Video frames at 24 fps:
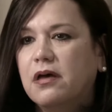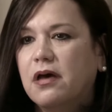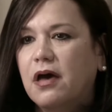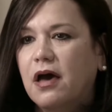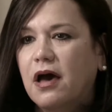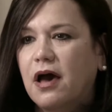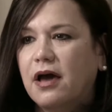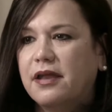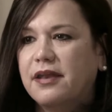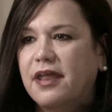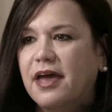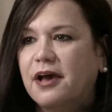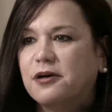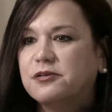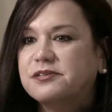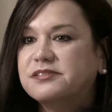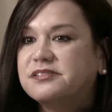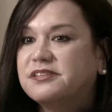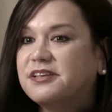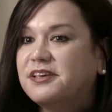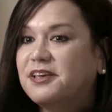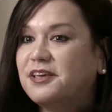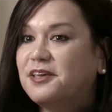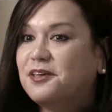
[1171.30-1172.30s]
I now
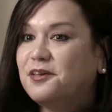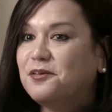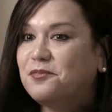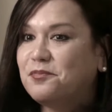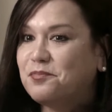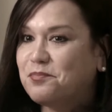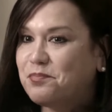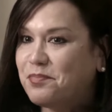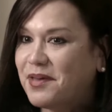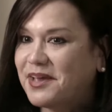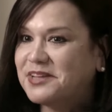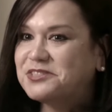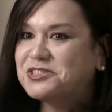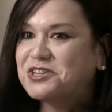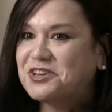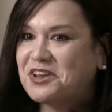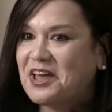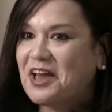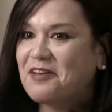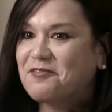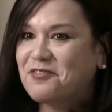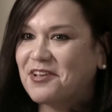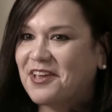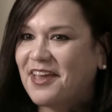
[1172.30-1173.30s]
see patient
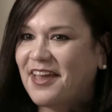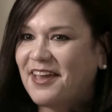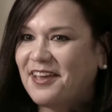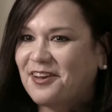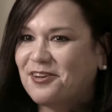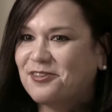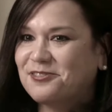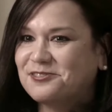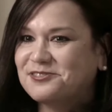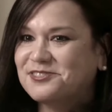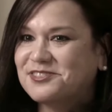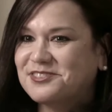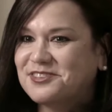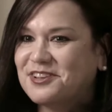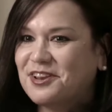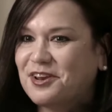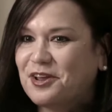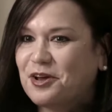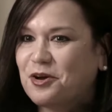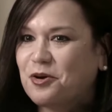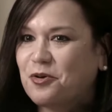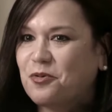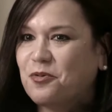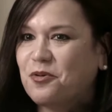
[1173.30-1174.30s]
navigators,
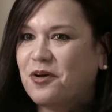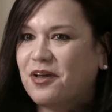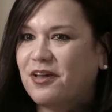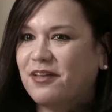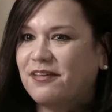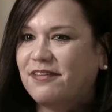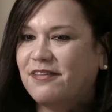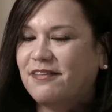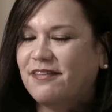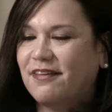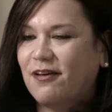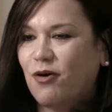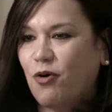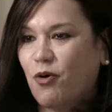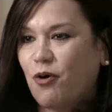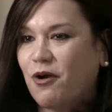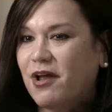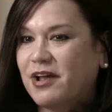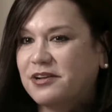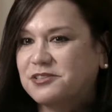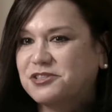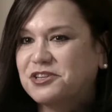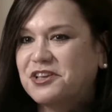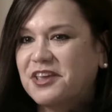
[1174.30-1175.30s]
and or
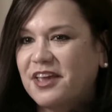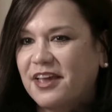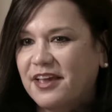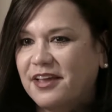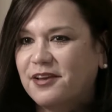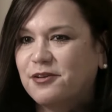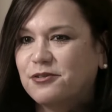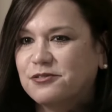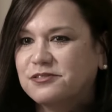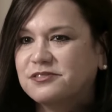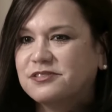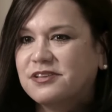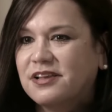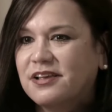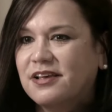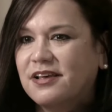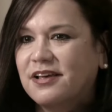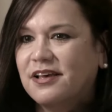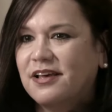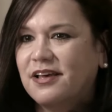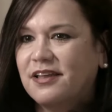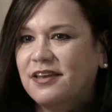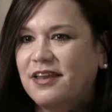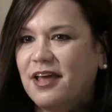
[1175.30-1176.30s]
educators
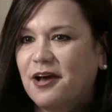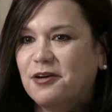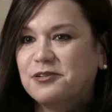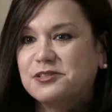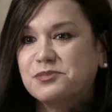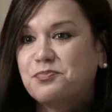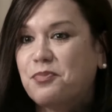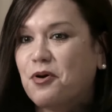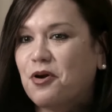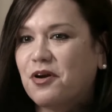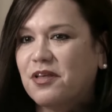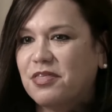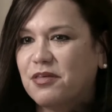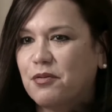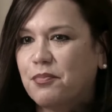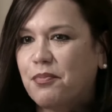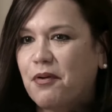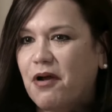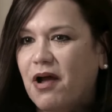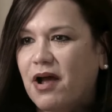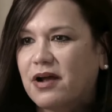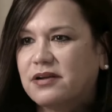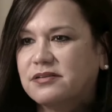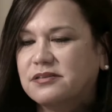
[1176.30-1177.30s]
now as part of their
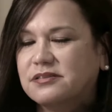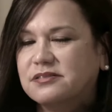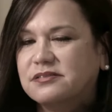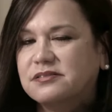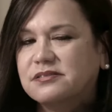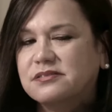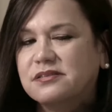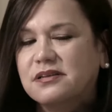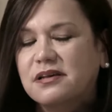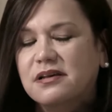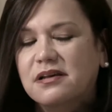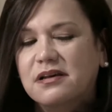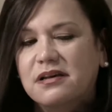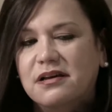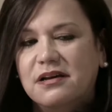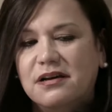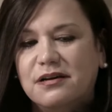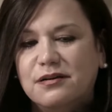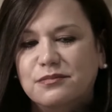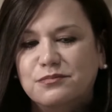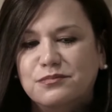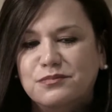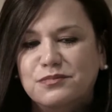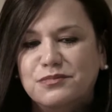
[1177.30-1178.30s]
practice.
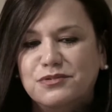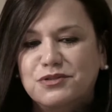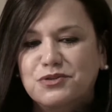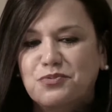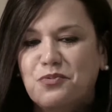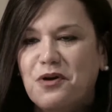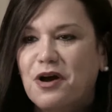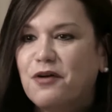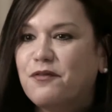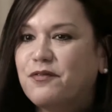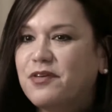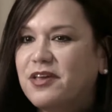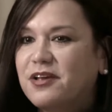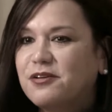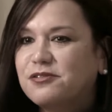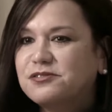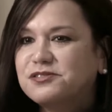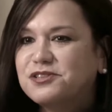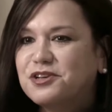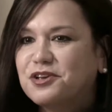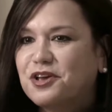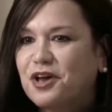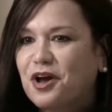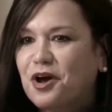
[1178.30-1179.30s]
12
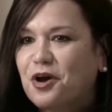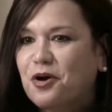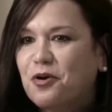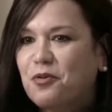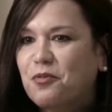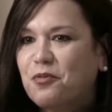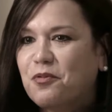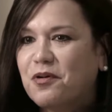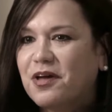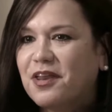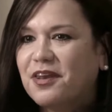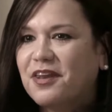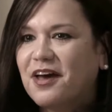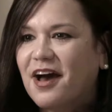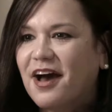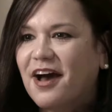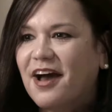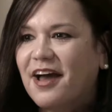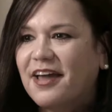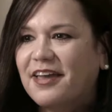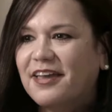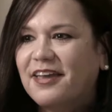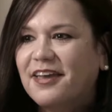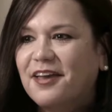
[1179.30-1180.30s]
years ago, when
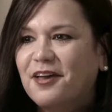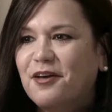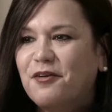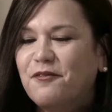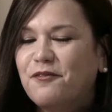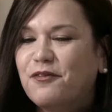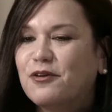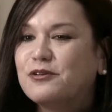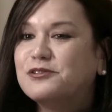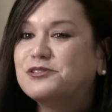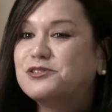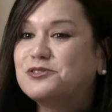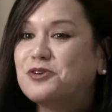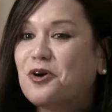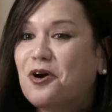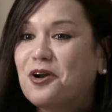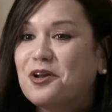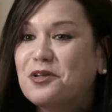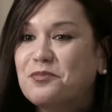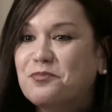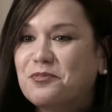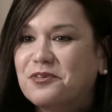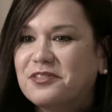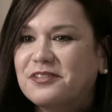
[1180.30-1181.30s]
I first
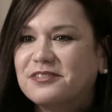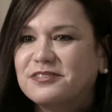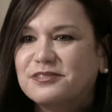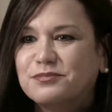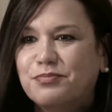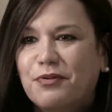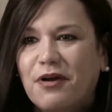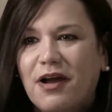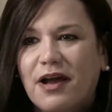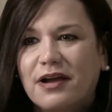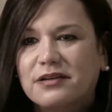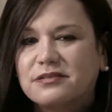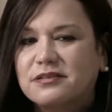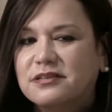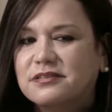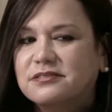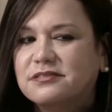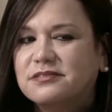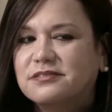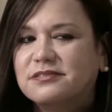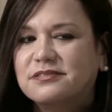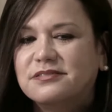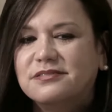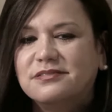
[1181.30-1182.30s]
started with this
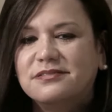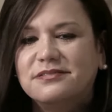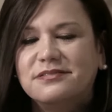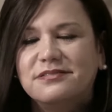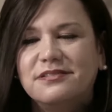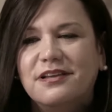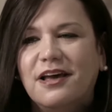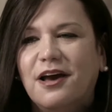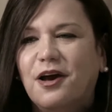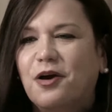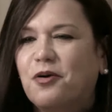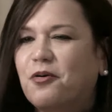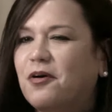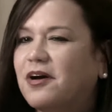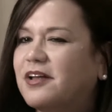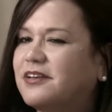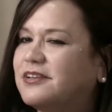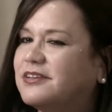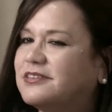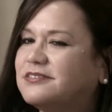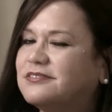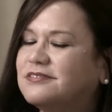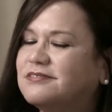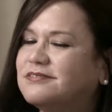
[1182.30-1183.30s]
practice, no, I
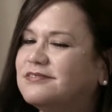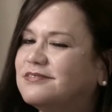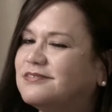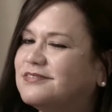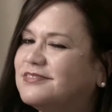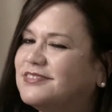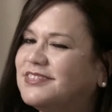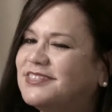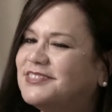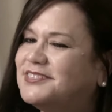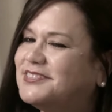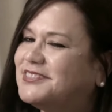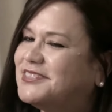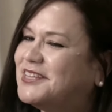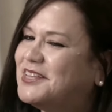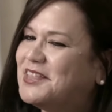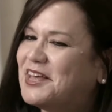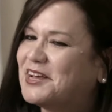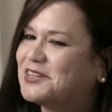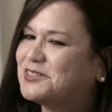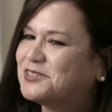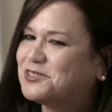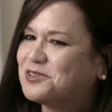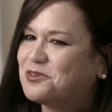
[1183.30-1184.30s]
didn't see
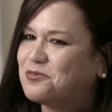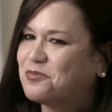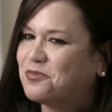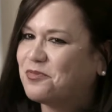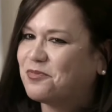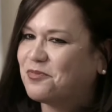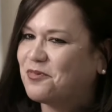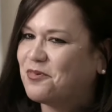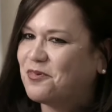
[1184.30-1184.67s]
that so